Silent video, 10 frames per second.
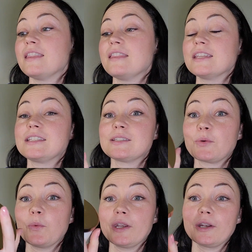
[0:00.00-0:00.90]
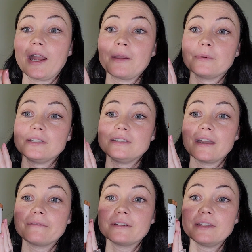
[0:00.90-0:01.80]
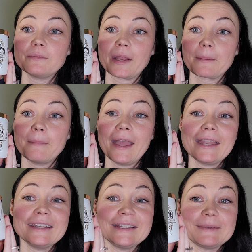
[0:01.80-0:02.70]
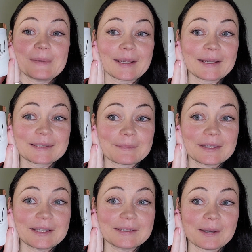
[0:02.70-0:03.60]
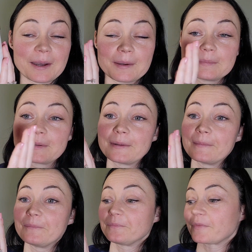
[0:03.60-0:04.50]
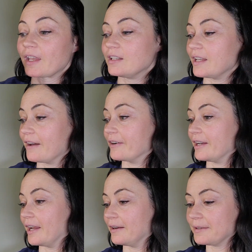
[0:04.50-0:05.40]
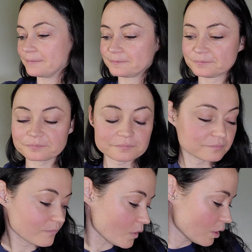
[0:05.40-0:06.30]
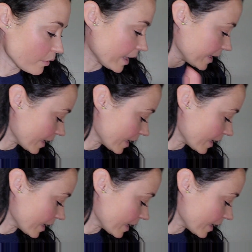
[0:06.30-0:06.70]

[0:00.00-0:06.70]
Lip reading: This is a winner. I would definitely recommend picking some of these up to have on hand. Okay,